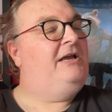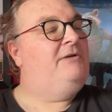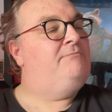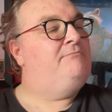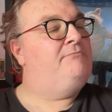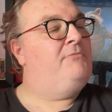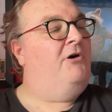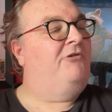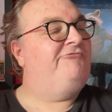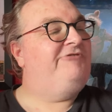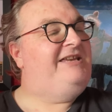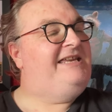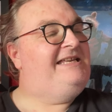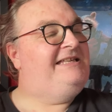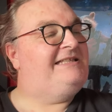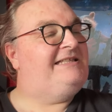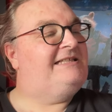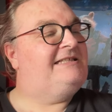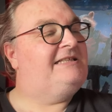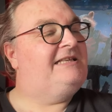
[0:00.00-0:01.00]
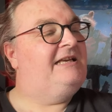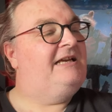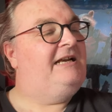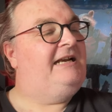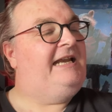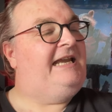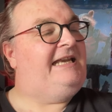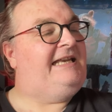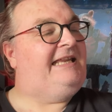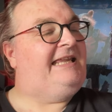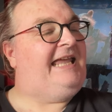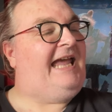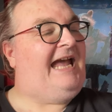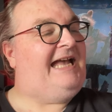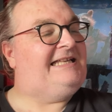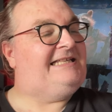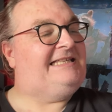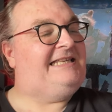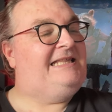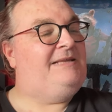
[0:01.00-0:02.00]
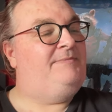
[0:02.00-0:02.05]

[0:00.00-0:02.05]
Maurice, in Cats in